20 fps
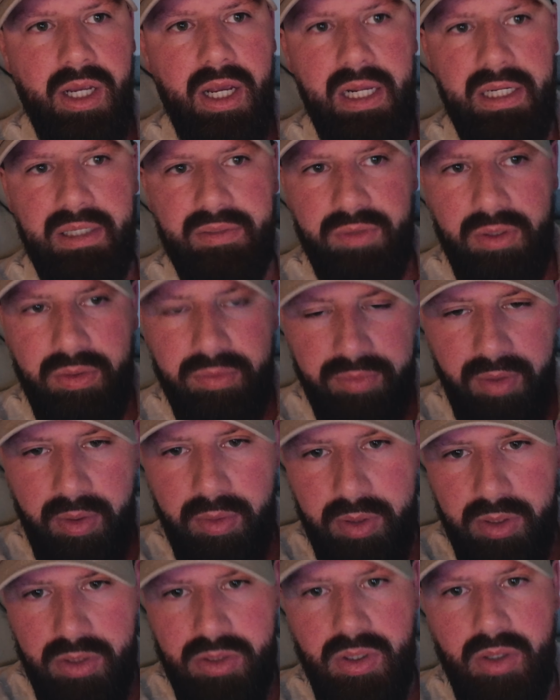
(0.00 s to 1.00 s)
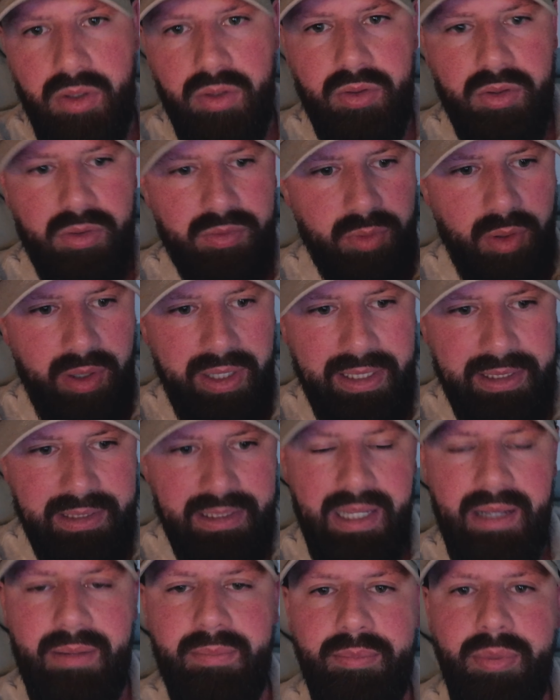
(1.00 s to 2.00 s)
And if you focus on writing
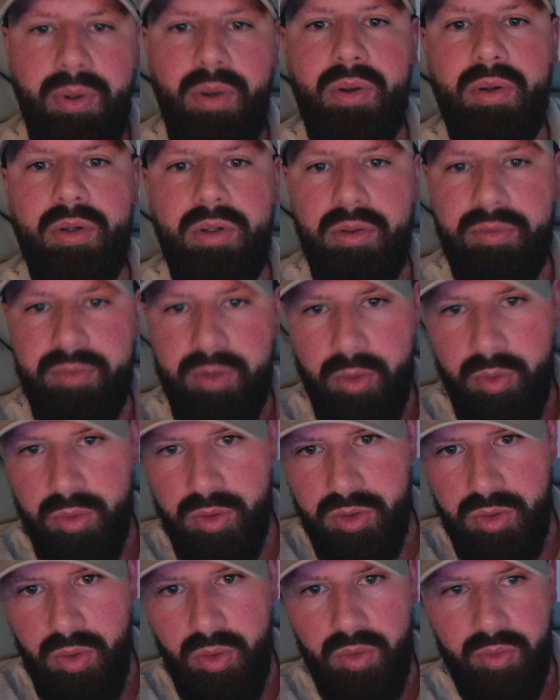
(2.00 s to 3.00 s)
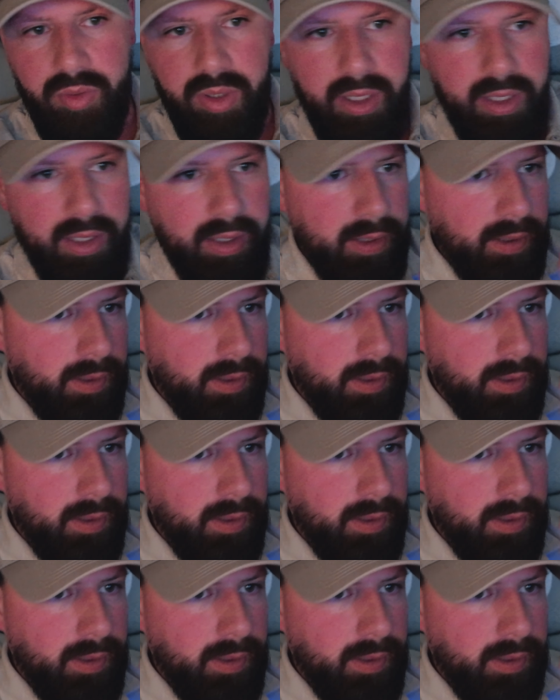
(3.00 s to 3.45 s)
that book of your story,